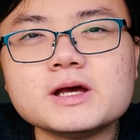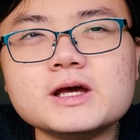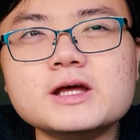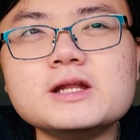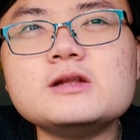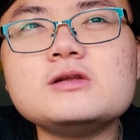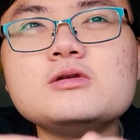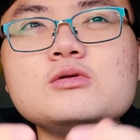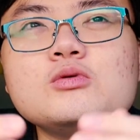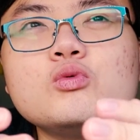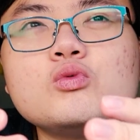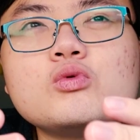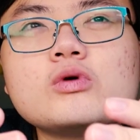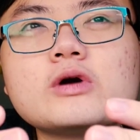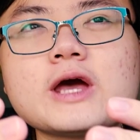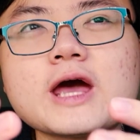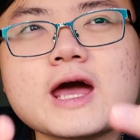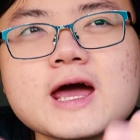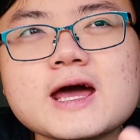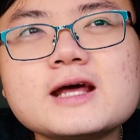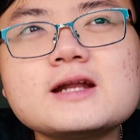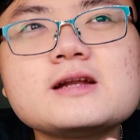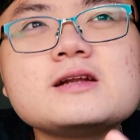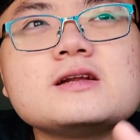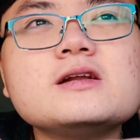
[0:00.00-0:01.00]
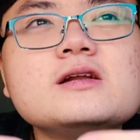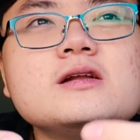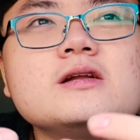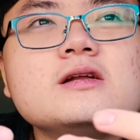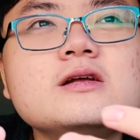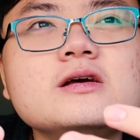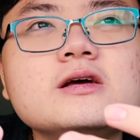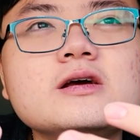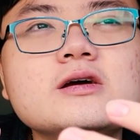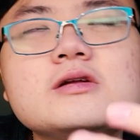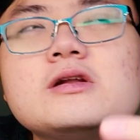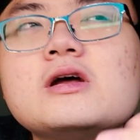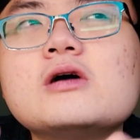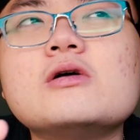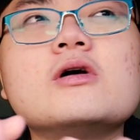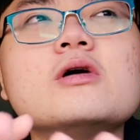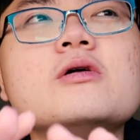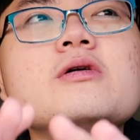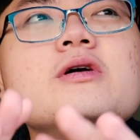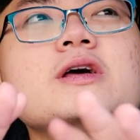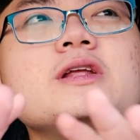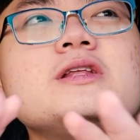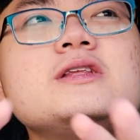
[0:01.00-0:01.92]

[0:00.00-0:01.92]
it can't, no, no,